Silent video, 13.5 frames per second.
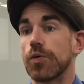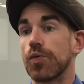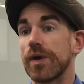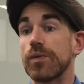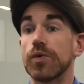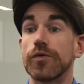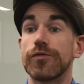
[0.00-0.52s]

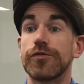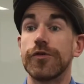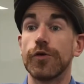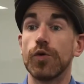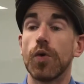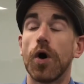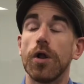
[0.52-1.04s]
We will
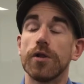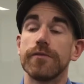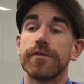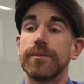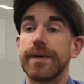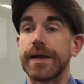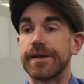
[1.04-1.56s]
do all of
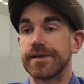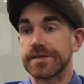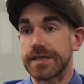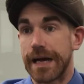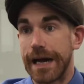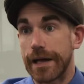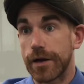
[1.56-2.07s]
the maintenance
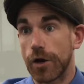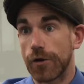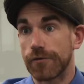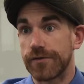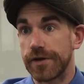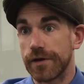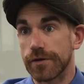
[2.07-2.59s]
at our
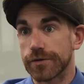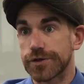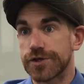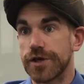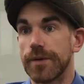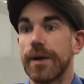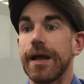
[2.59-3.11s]

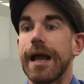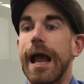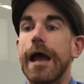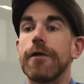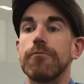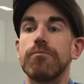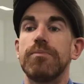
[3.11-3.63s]
dealership
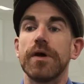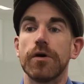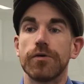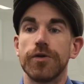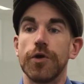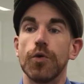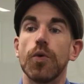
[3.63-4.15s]
and bill
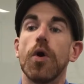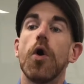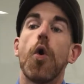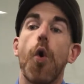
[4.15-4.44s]
you,